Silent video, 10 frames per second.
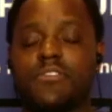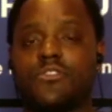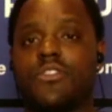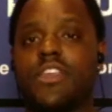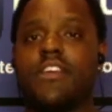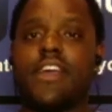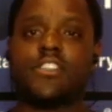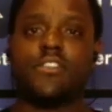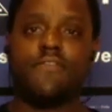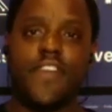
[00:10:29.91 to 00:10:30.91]
So they're
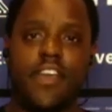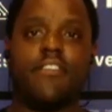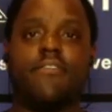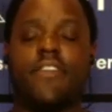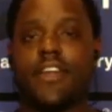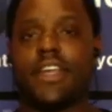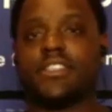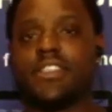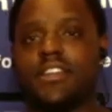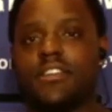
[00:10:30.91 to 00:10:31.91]
actually very, very
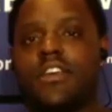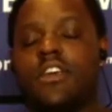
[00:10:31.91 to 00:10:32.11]
excited.